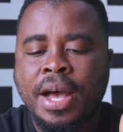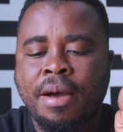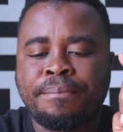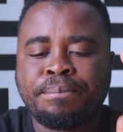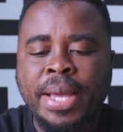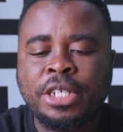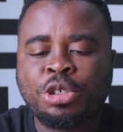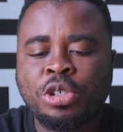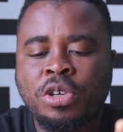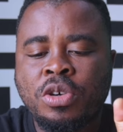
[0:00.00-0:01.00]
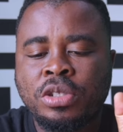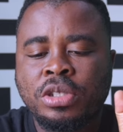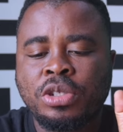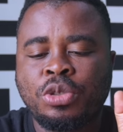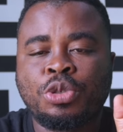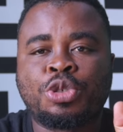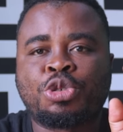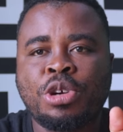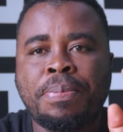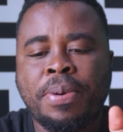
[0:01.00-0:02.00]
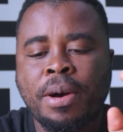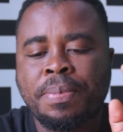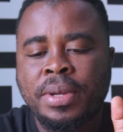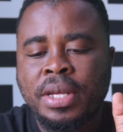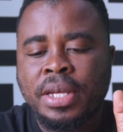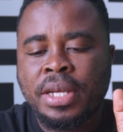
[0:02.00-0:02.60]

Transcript: Make sure you strap up